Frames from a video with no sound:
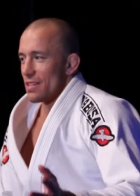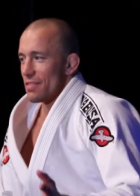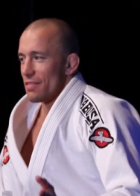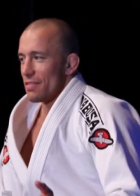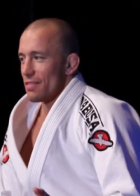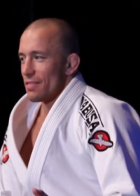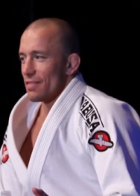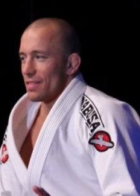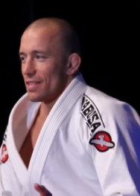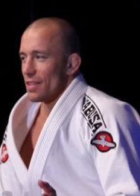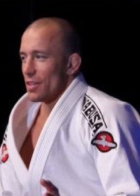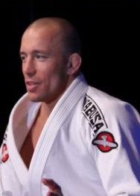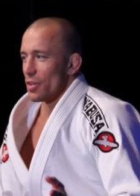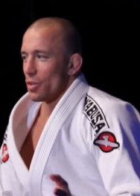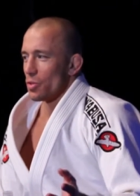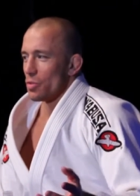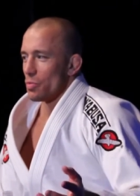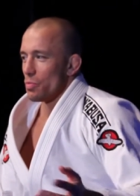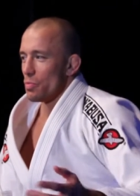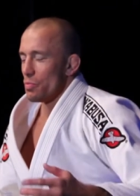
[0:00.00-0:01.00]
of you know
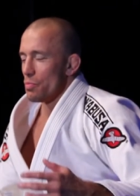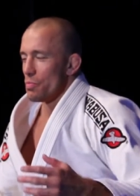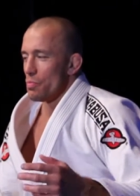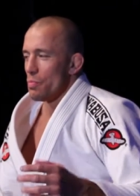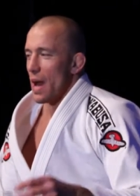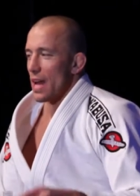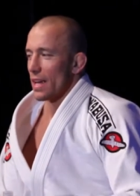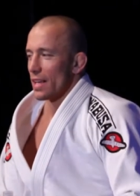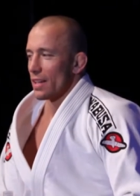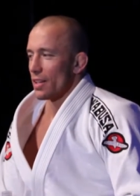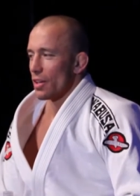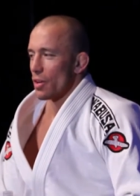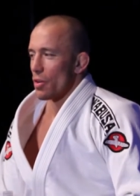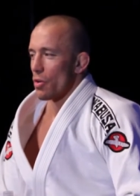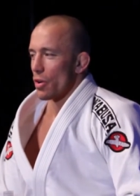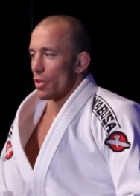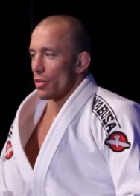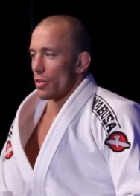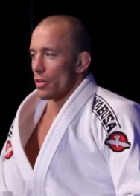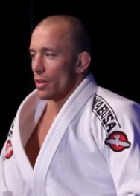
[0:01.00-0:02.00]
to back in the
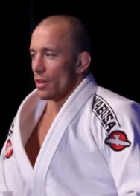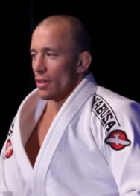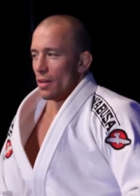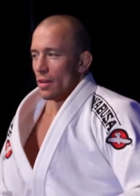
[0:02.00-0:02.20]
corner.